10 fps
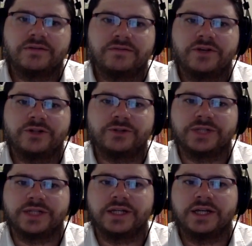Very
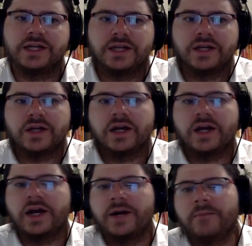interesting.
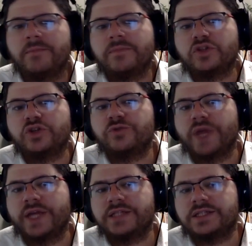So you've
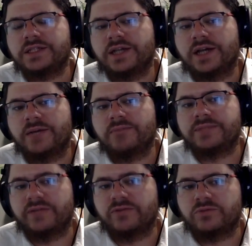raised
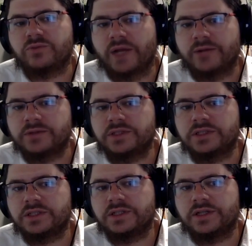several
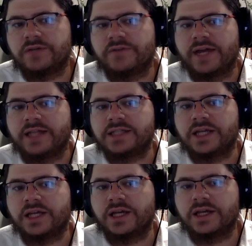rounds of
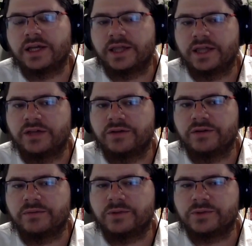financing. I think you
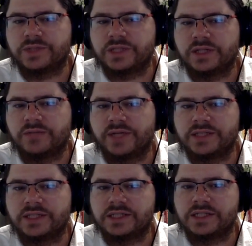most recently
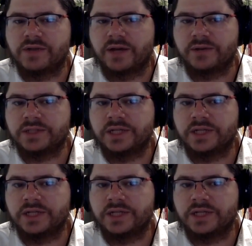raised a C round.